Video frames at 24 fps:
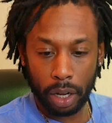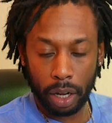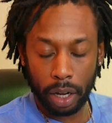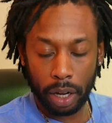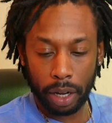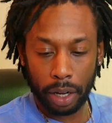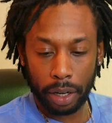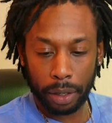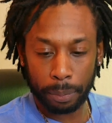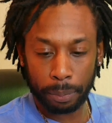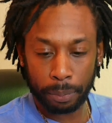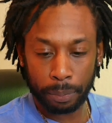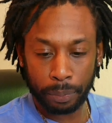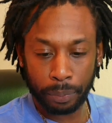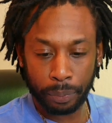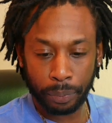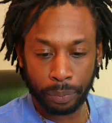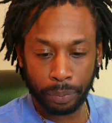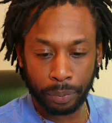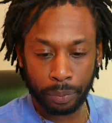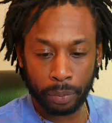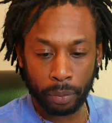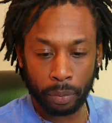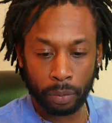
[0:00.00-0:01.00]
um,
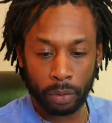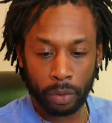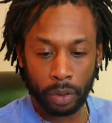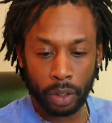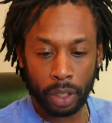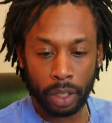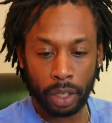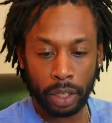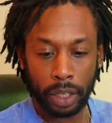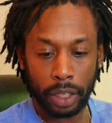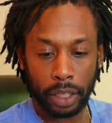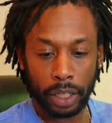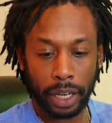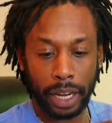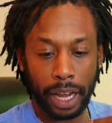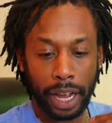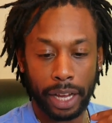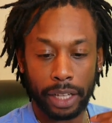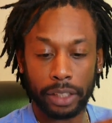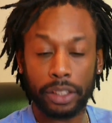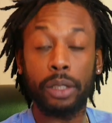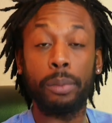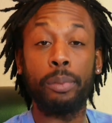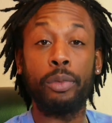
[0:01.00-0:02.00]

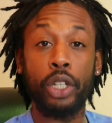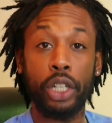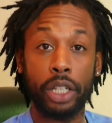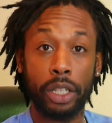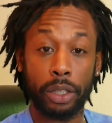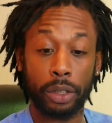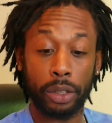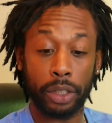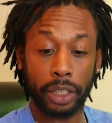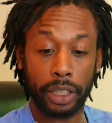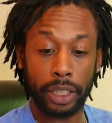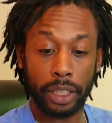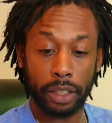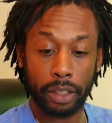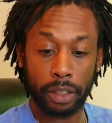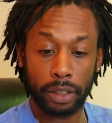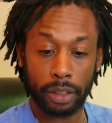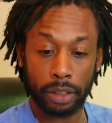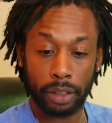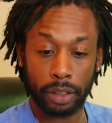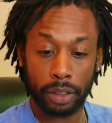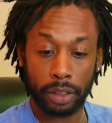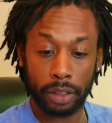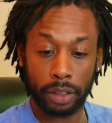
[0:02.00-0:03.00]
got some Yieldly
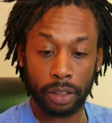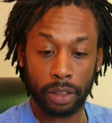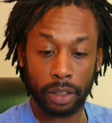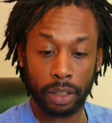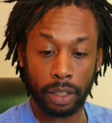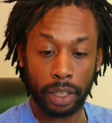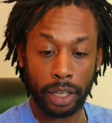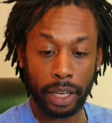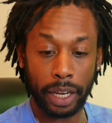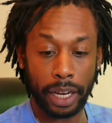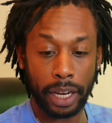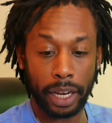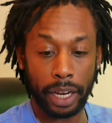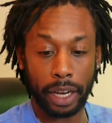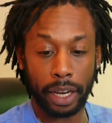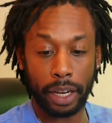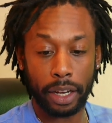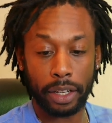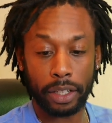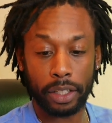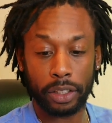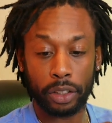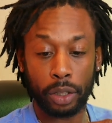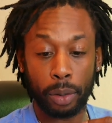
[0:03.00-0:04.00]

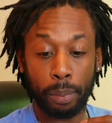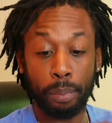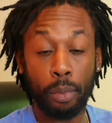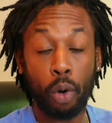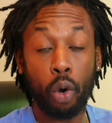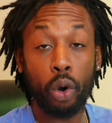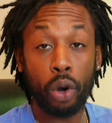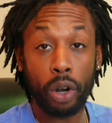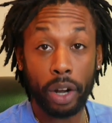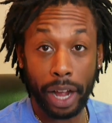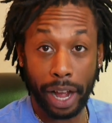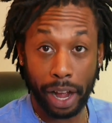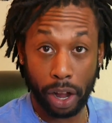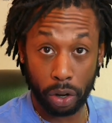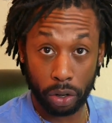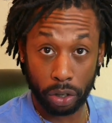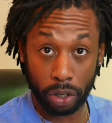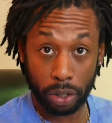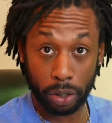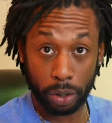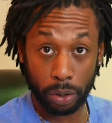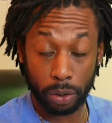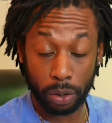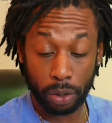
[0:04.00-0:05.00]
and some more
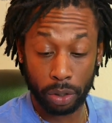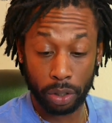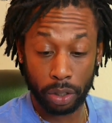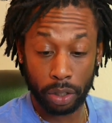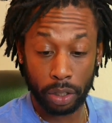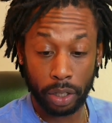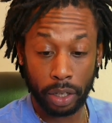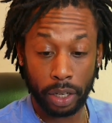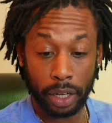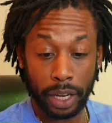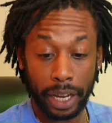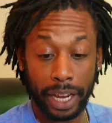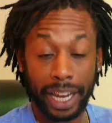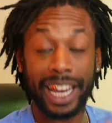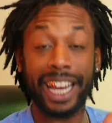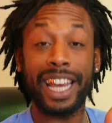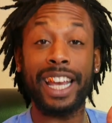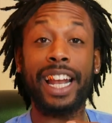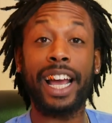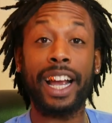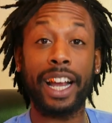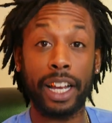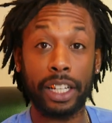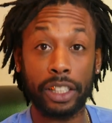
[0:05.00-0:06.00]
Algo,
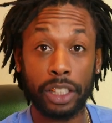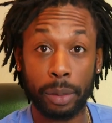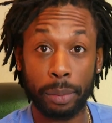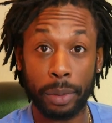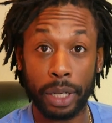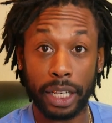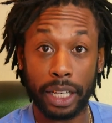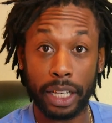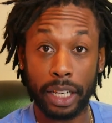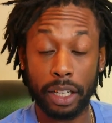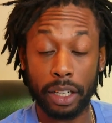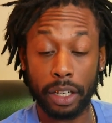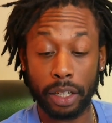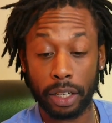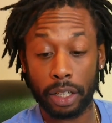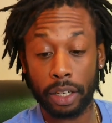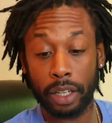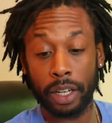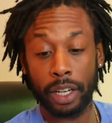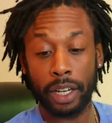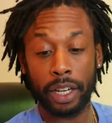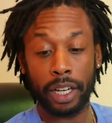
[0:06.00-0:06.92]
and I got some Akita.